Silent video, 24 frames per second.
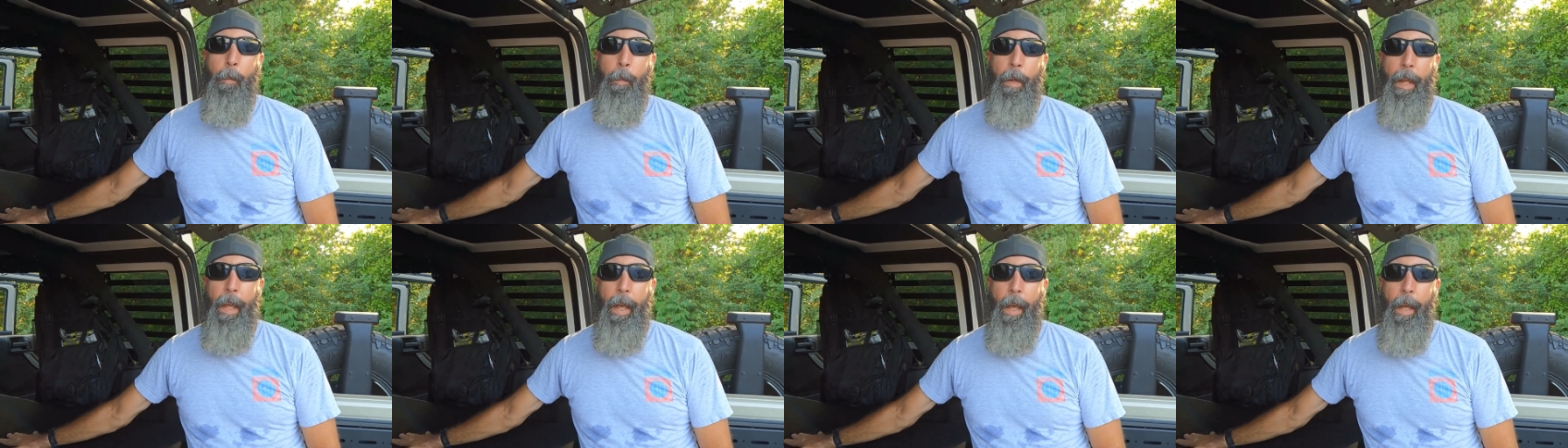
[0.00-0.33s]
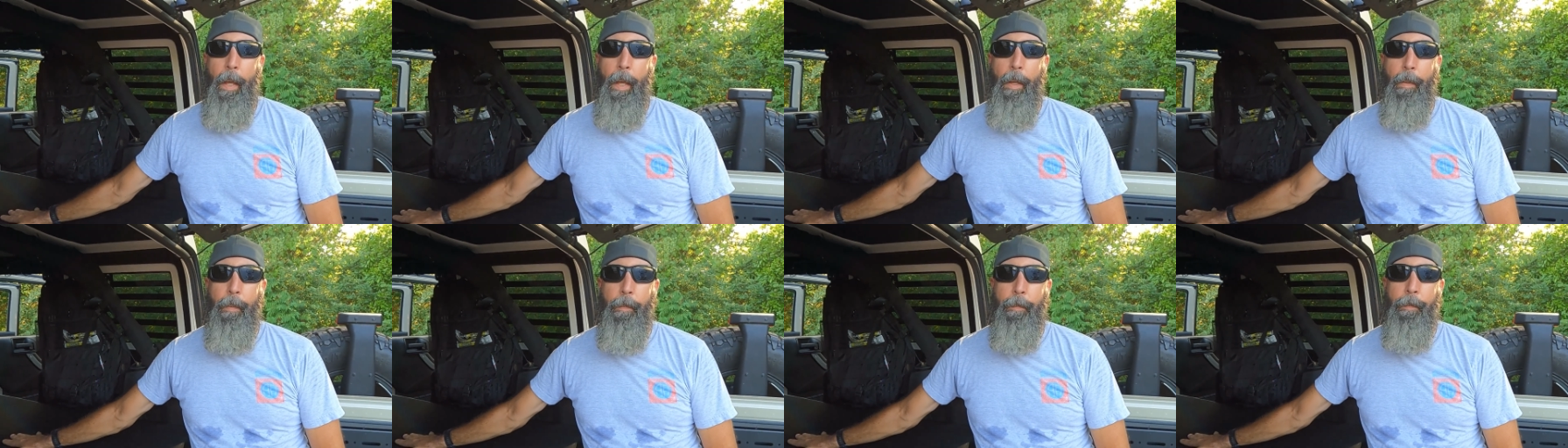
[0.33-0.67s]
we
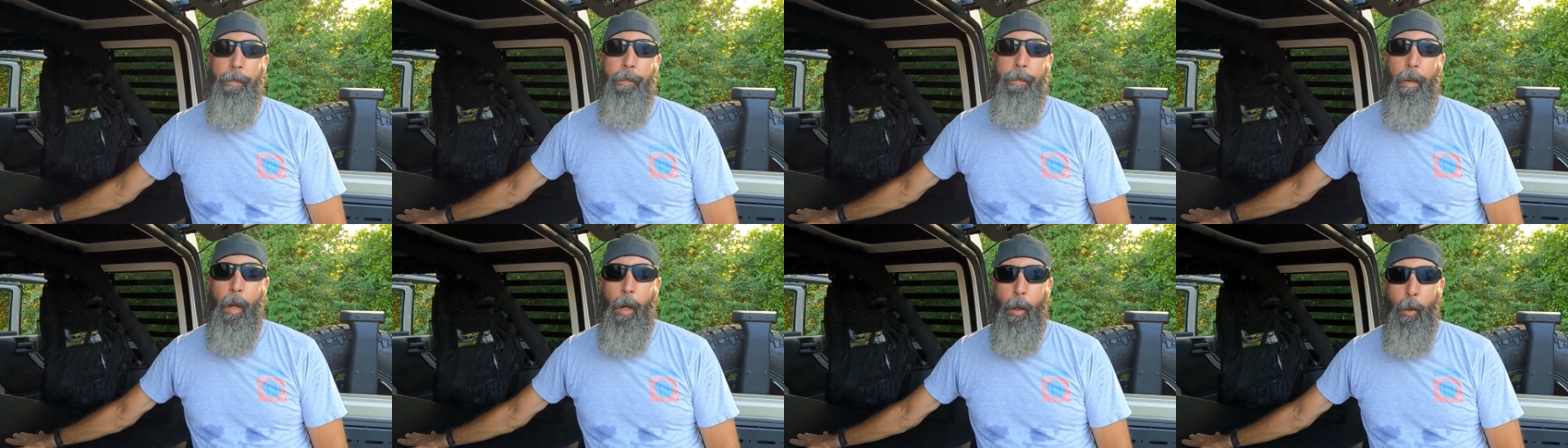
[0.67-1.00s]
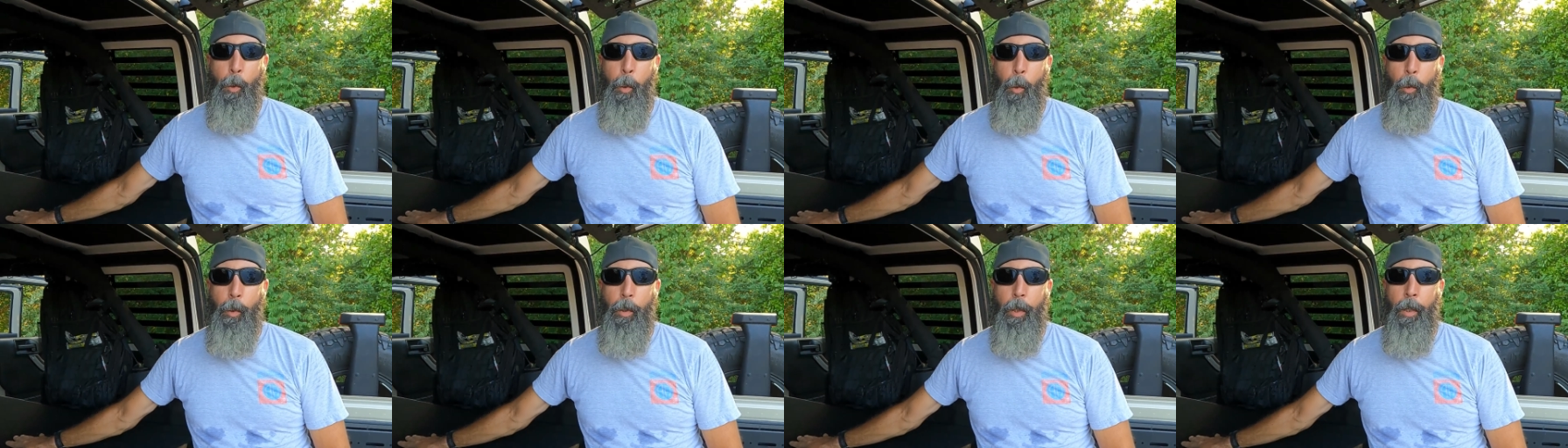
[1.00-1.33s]
have a
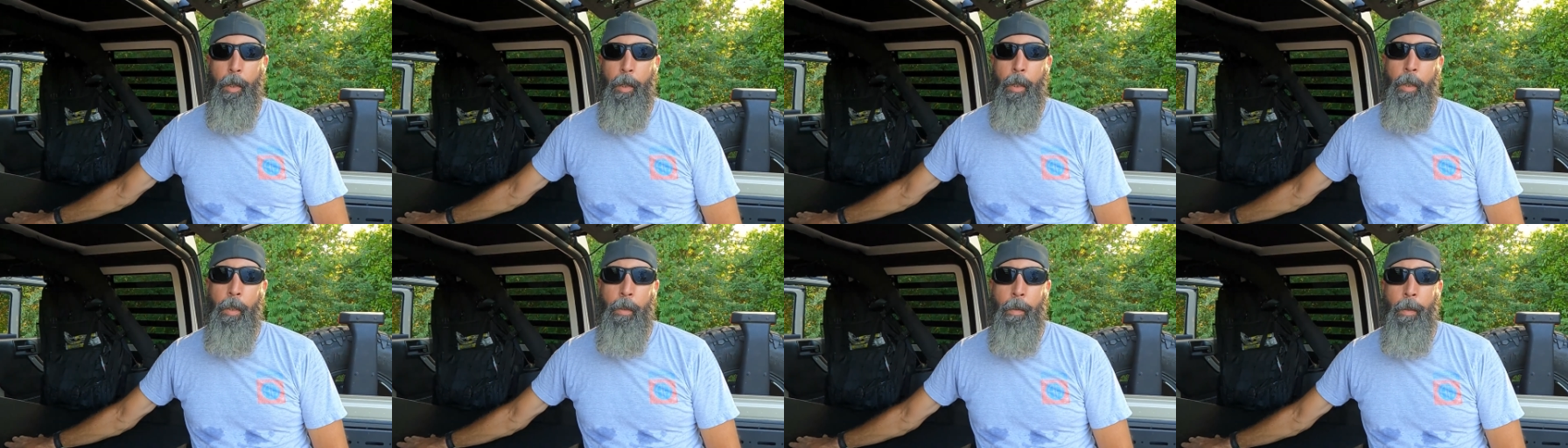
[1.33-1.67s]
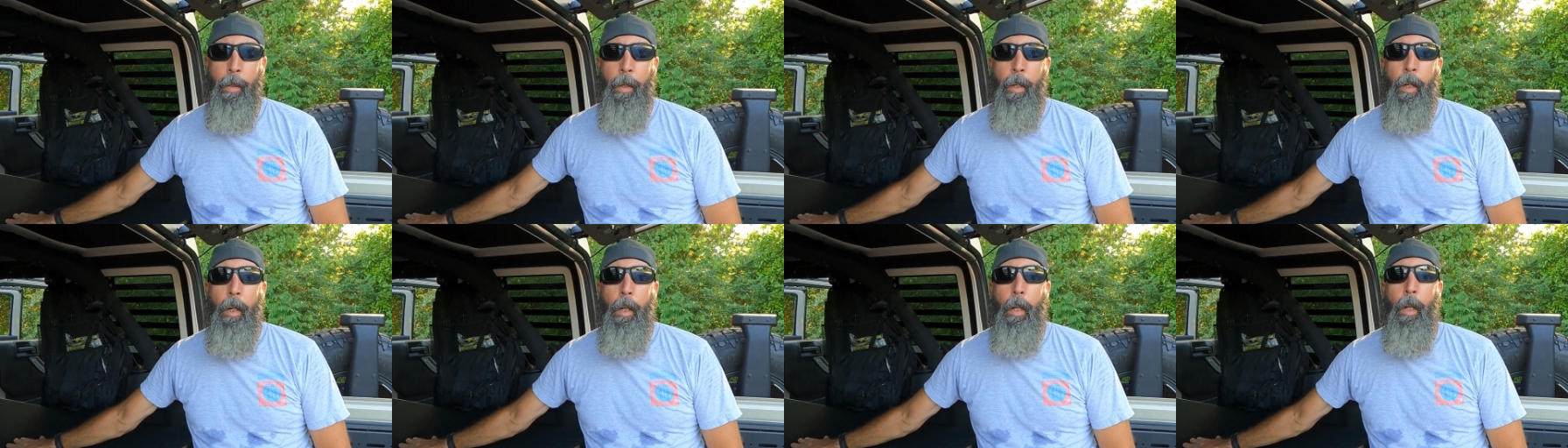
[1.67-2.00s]
cooler,
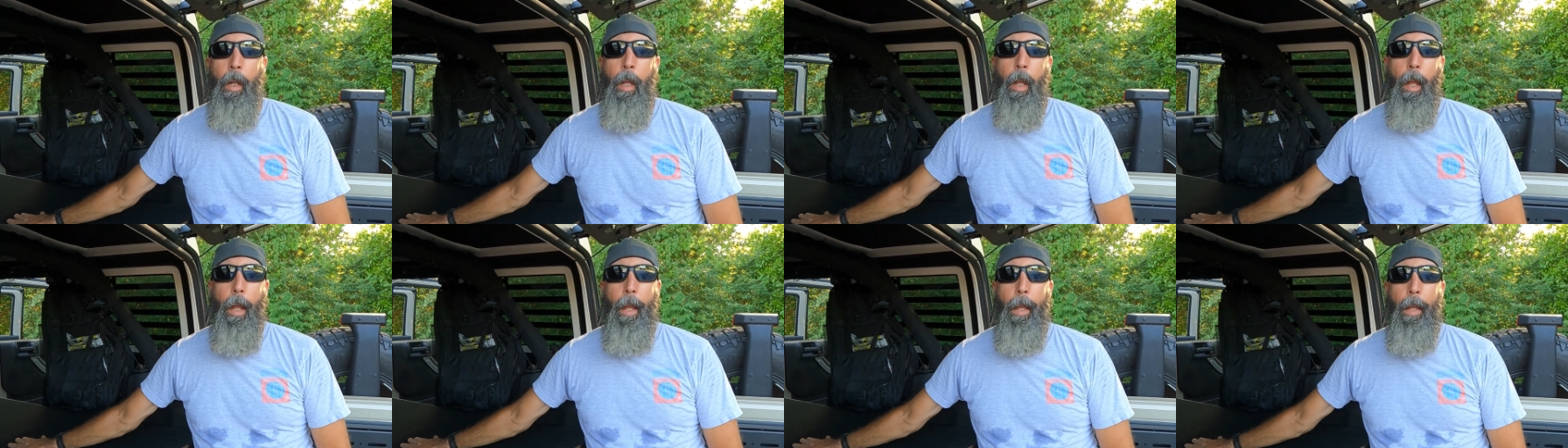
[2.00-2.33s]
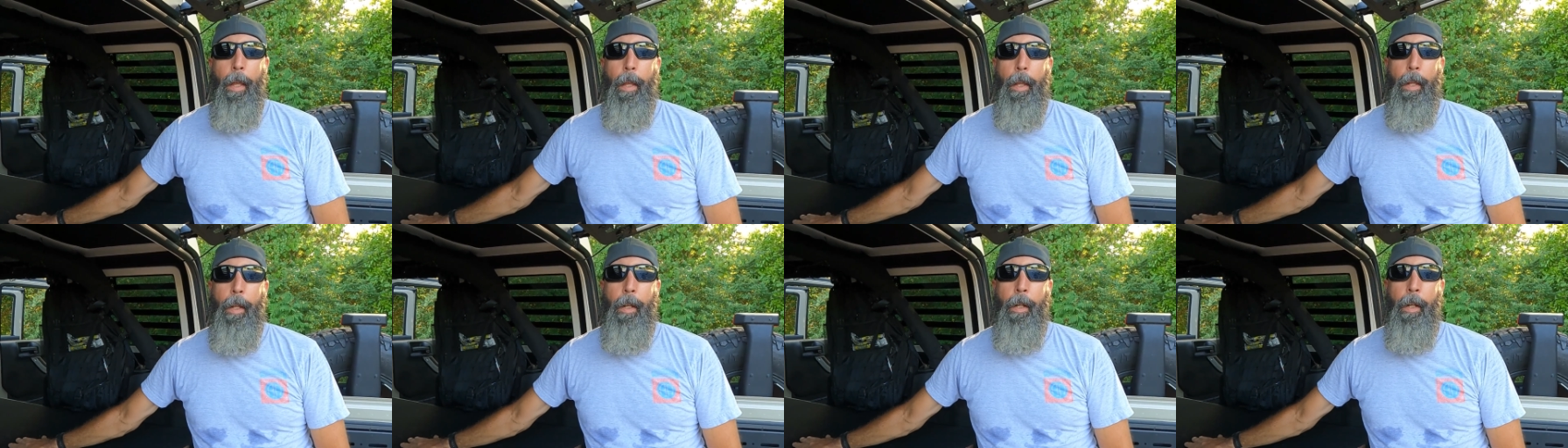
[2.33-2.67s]

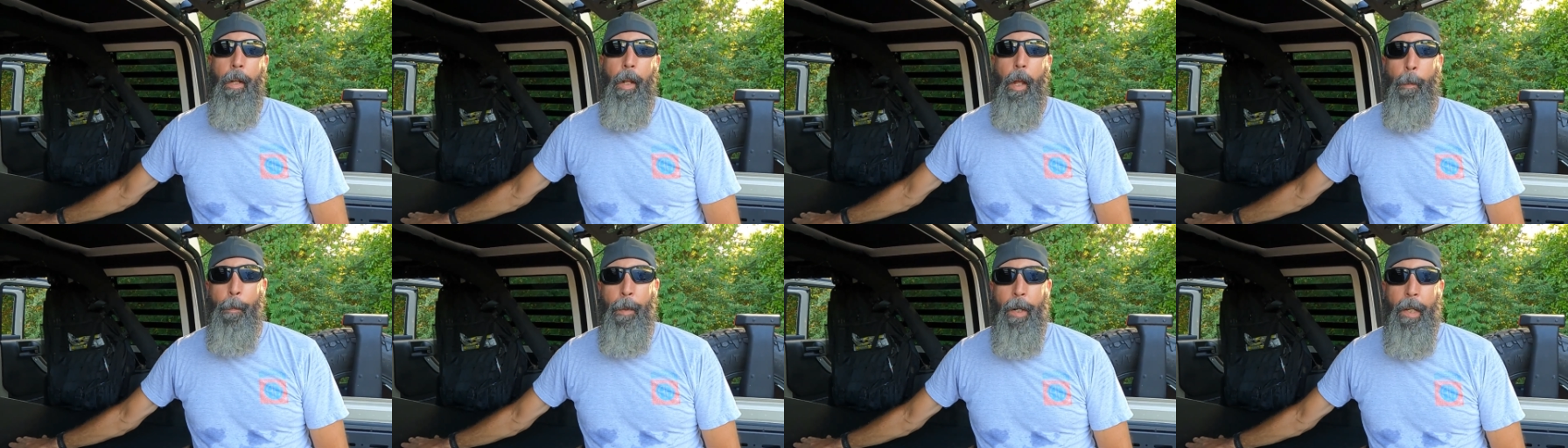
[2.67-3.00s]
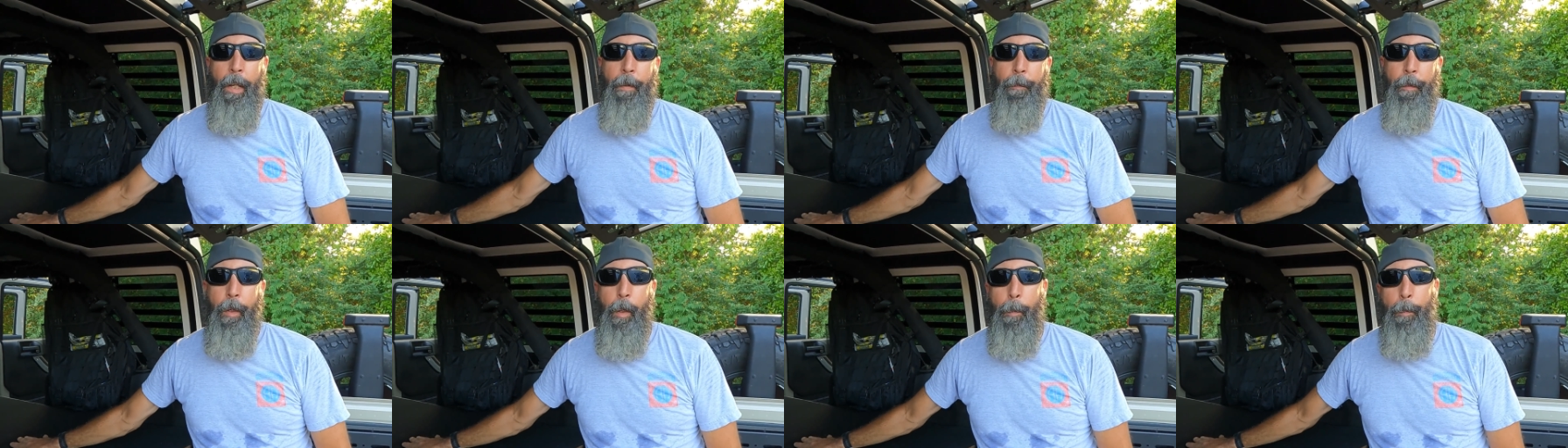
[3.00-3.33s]
and I'm going
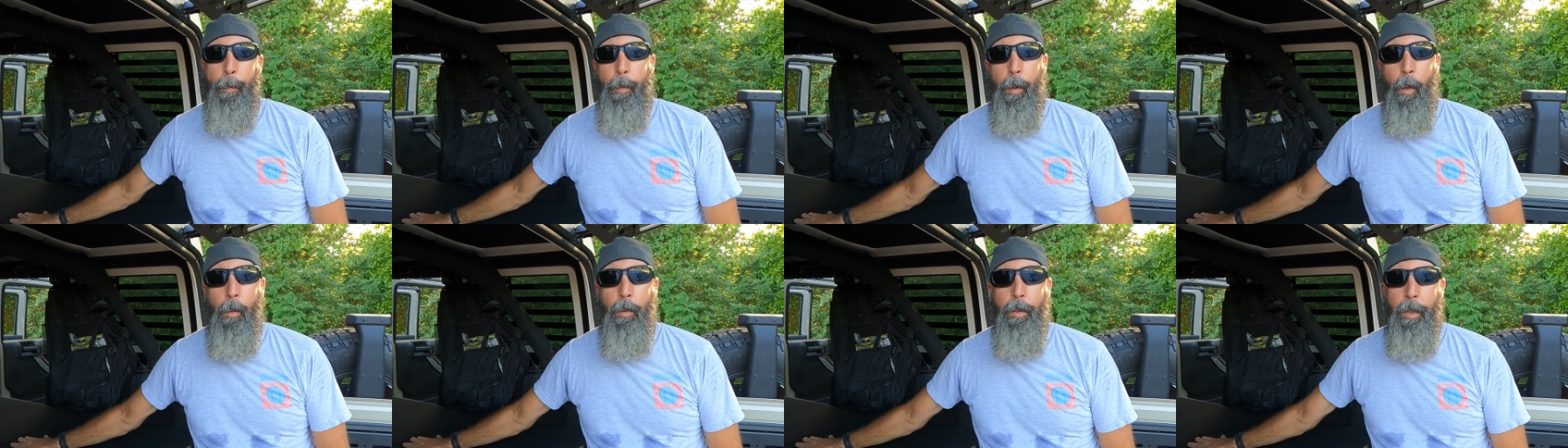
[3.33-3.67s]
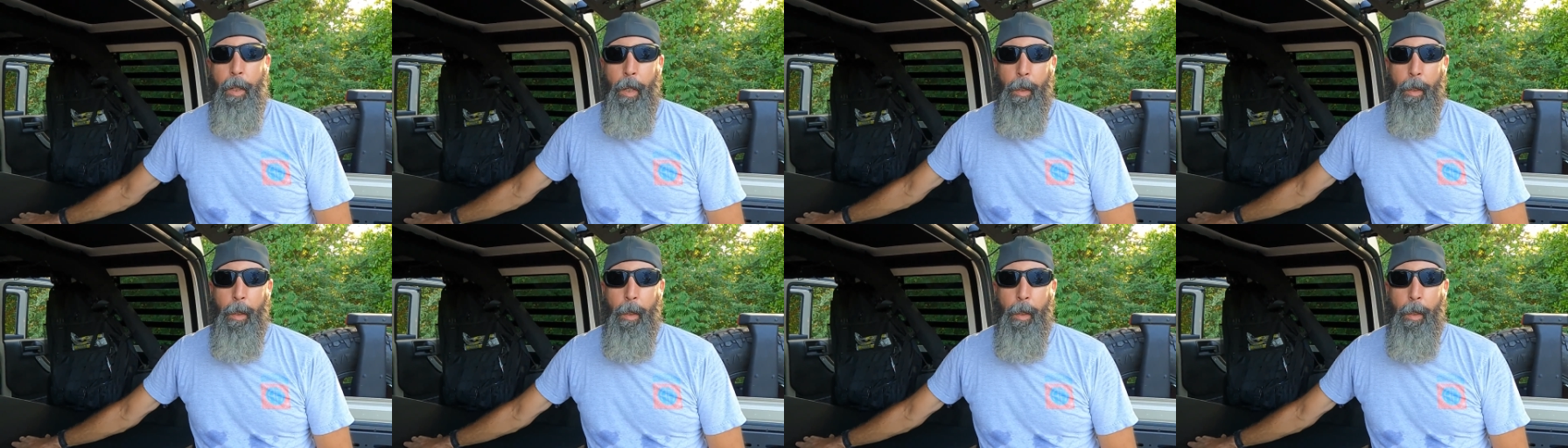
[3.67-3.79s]
to give you a pro